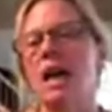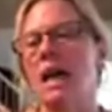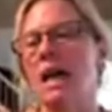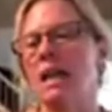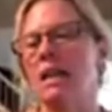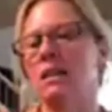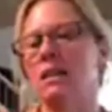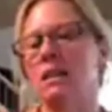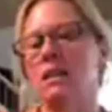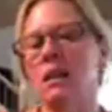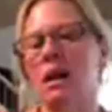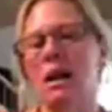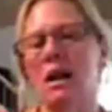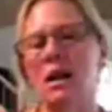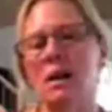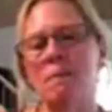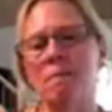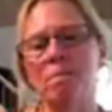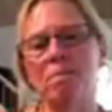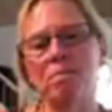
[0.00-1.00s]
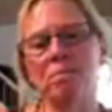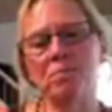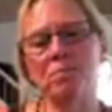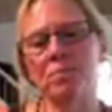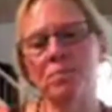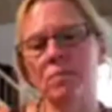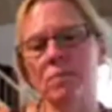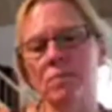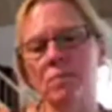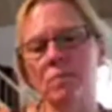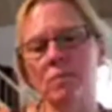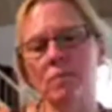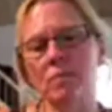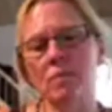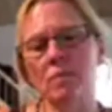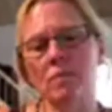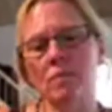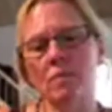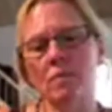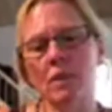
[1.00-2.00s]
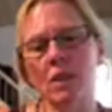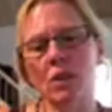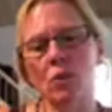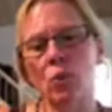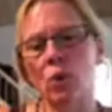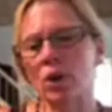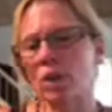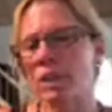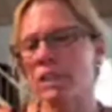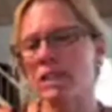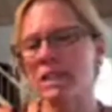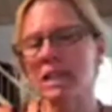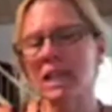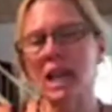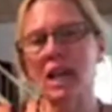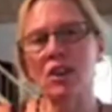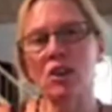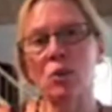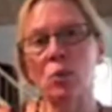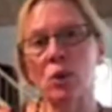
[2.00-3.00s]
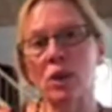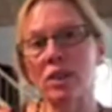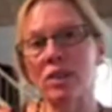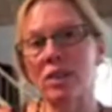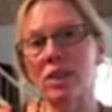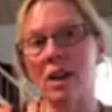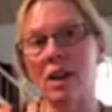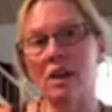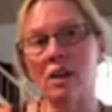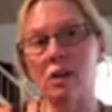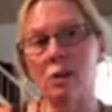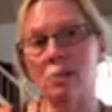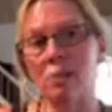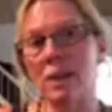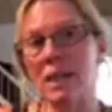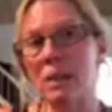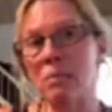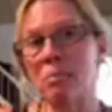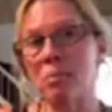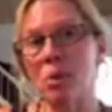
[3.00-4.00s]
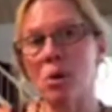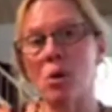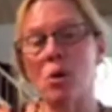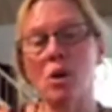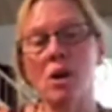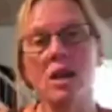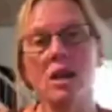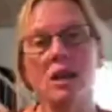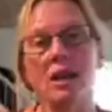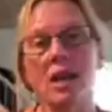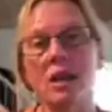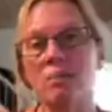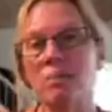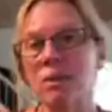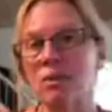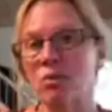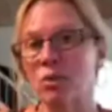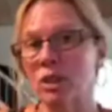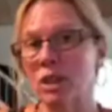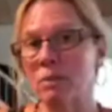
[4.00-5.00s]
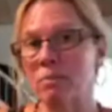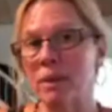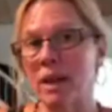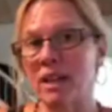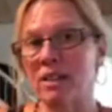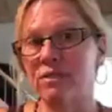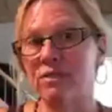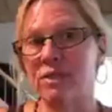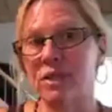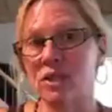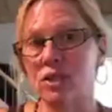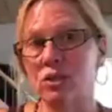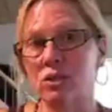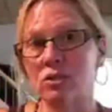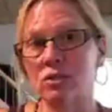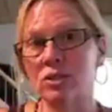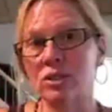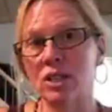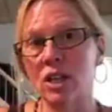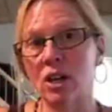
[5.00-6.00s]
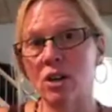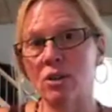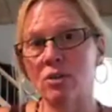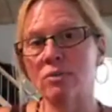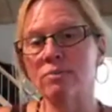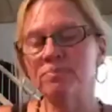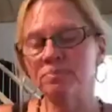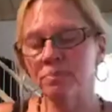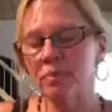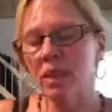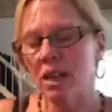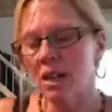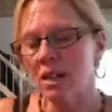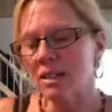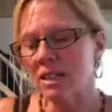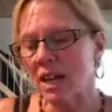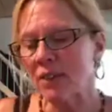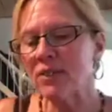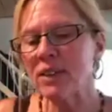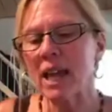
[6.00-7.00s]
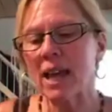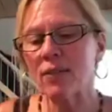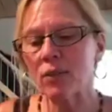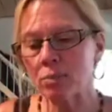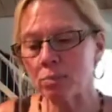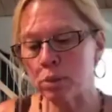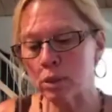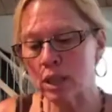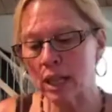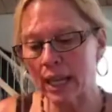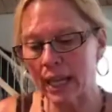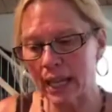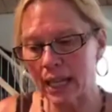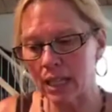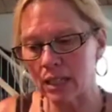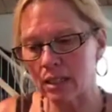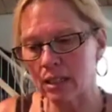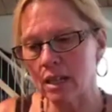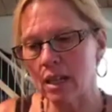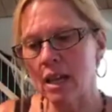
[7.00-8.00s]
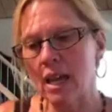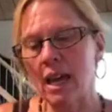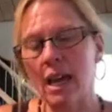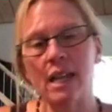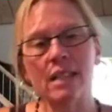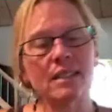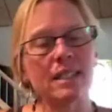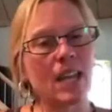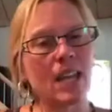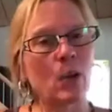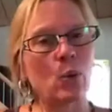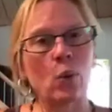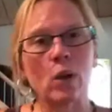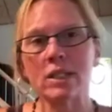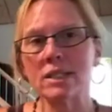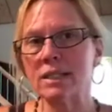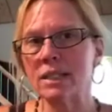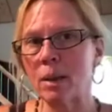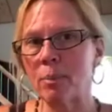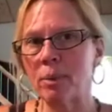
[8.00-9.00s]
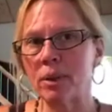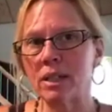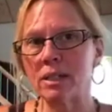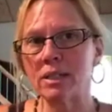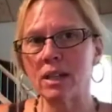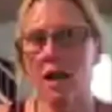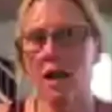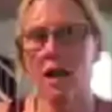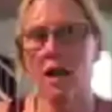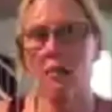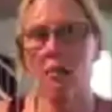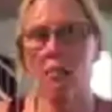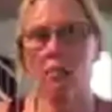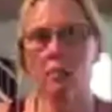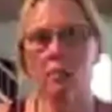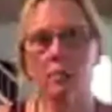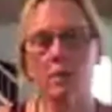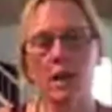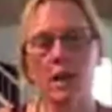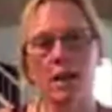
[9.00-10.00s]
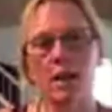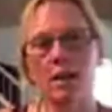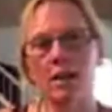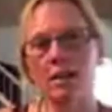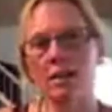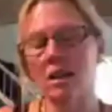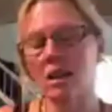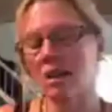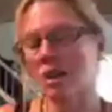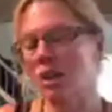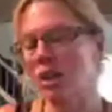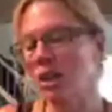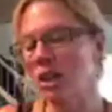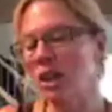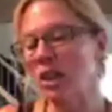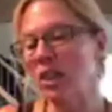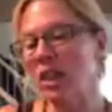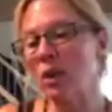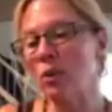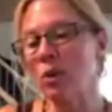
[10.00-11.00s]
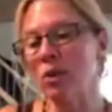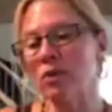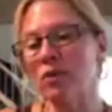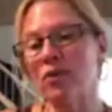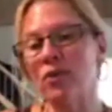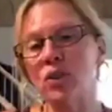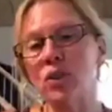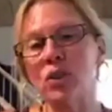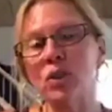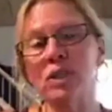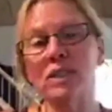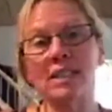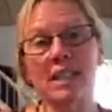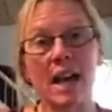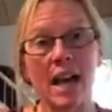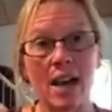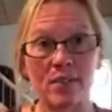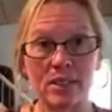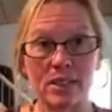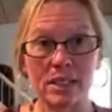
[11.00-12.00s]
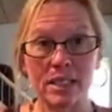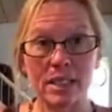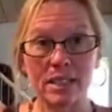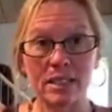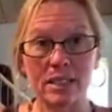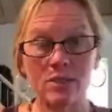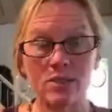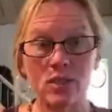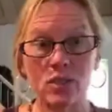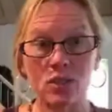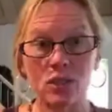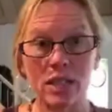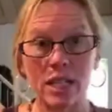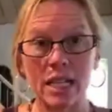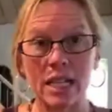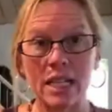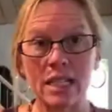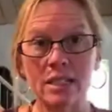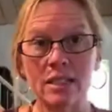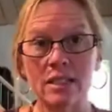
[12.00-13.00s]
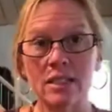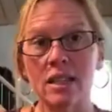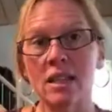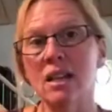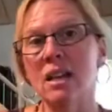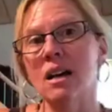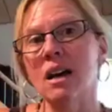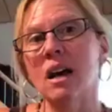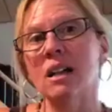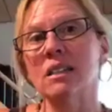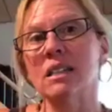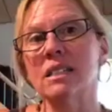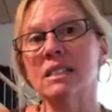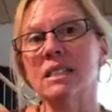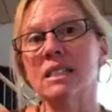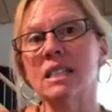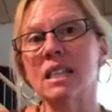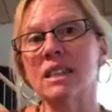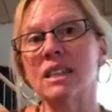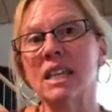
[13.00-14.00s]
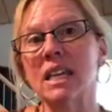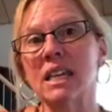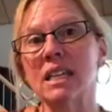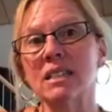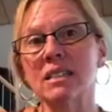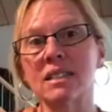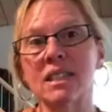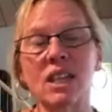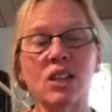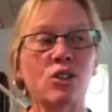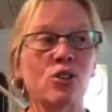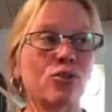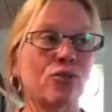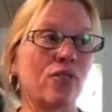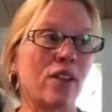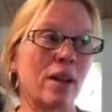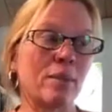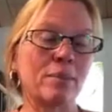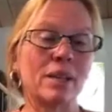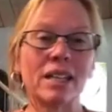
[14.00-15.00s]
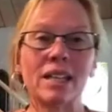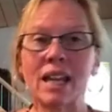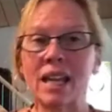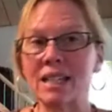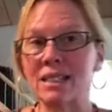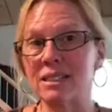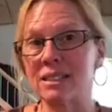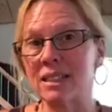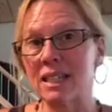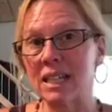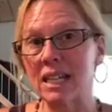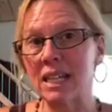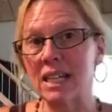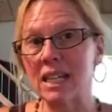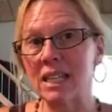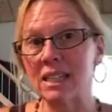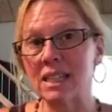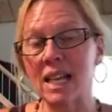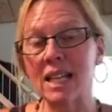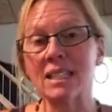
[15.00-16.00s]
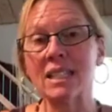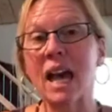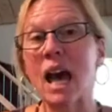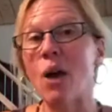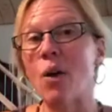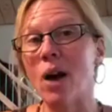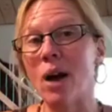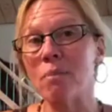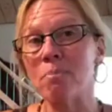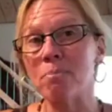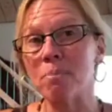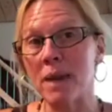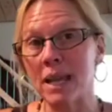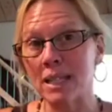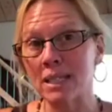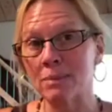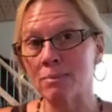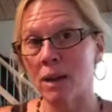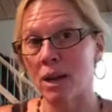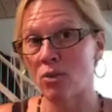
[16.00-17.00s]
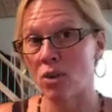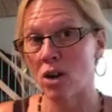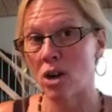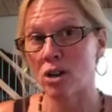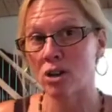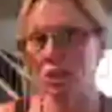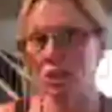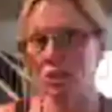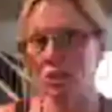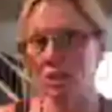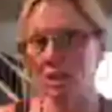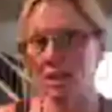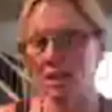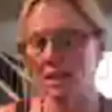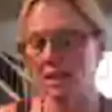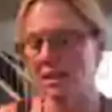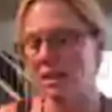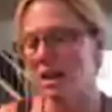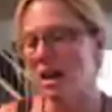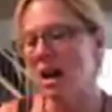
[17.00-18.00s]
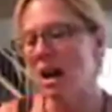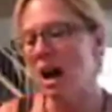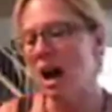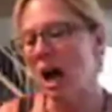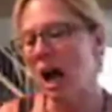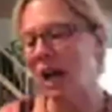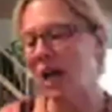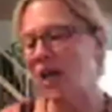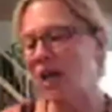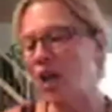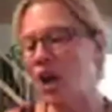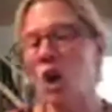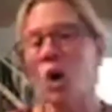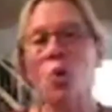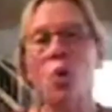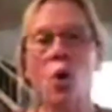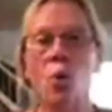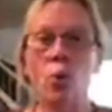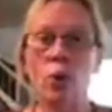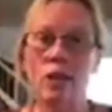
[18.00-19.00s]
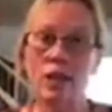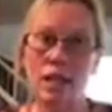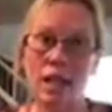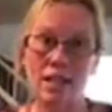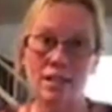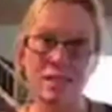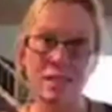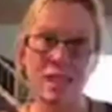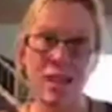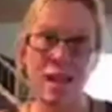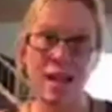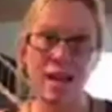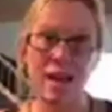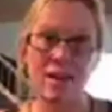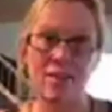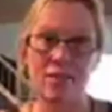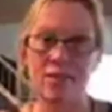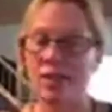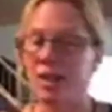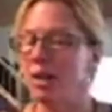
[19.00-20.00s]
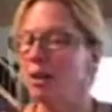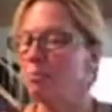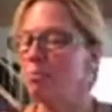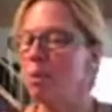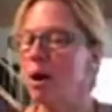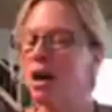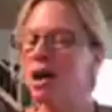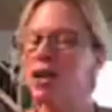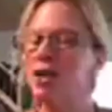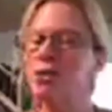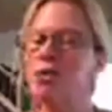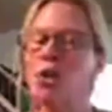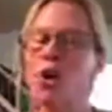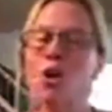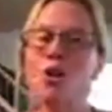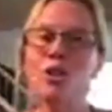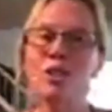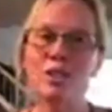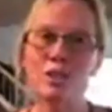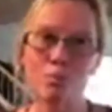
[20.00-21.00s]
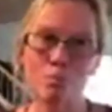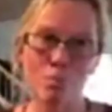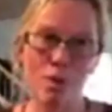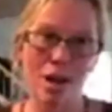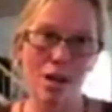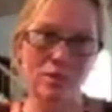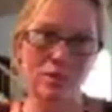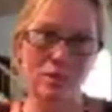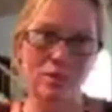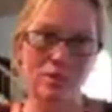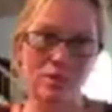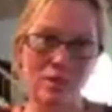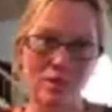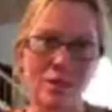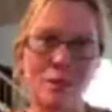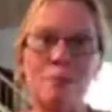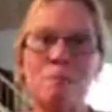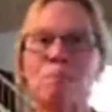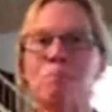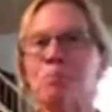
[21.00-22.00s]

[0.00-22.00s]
And um, working together with other people can be really beneficial. So definitely have a plan and take one step at a time. Uh, a good thing with food is to have a list of your needs, a list of the things that your family likes to eat. That's how I base my raw ingredients. I know what we like to have. Pumpkin roll is a must.